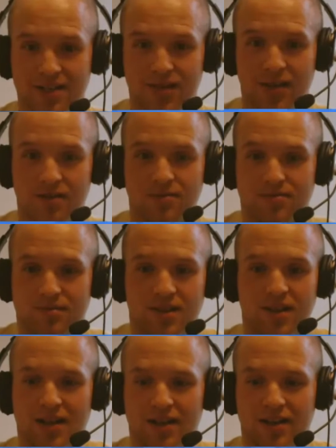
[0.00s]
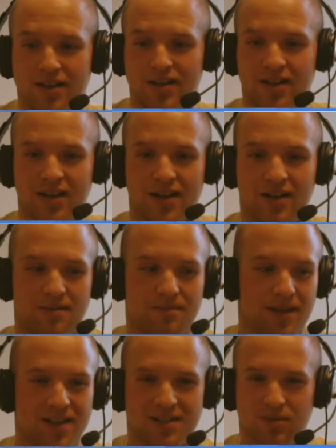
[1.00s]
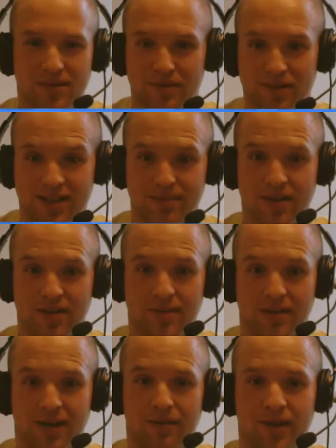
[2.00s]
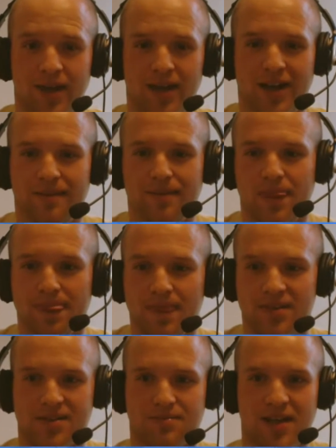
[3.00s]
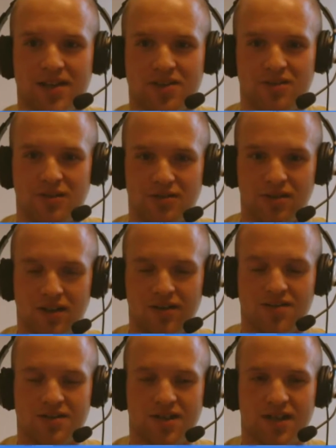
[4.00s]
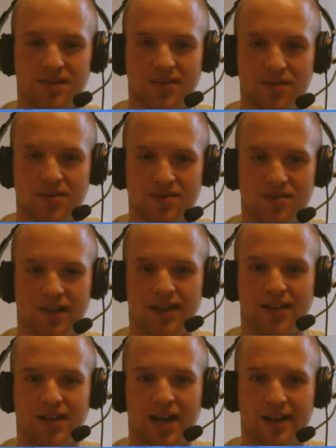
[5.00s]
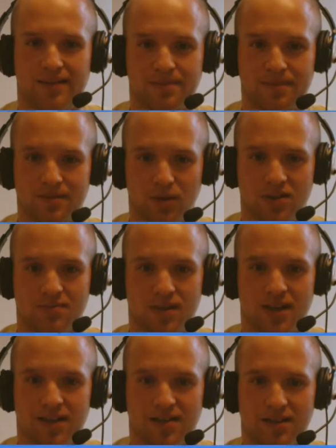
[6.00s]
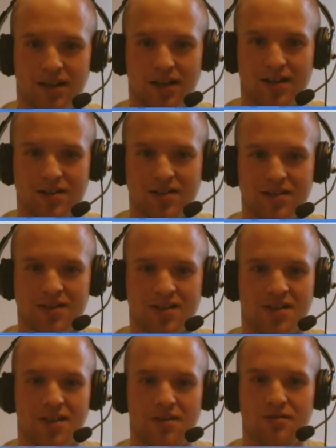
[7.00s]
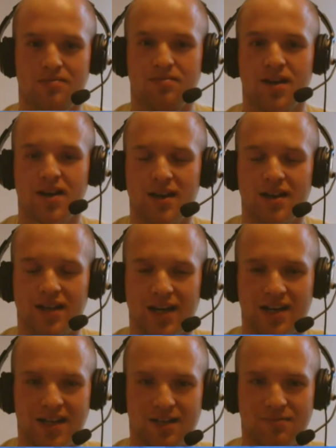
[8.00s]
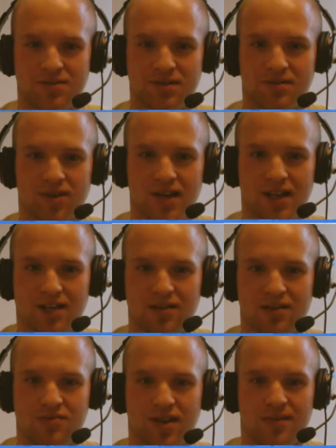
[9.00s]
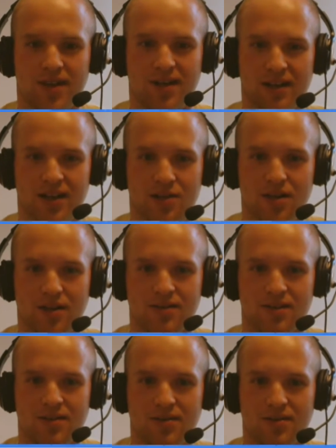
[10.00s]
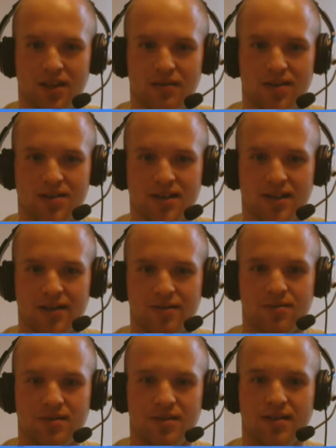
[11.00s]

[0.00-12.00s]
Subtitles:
as well, going back to what we've already spoke about, just make sure you're constantly filtering what's being searched, just so you get it down to the really good traffic that is going to bring you in sales.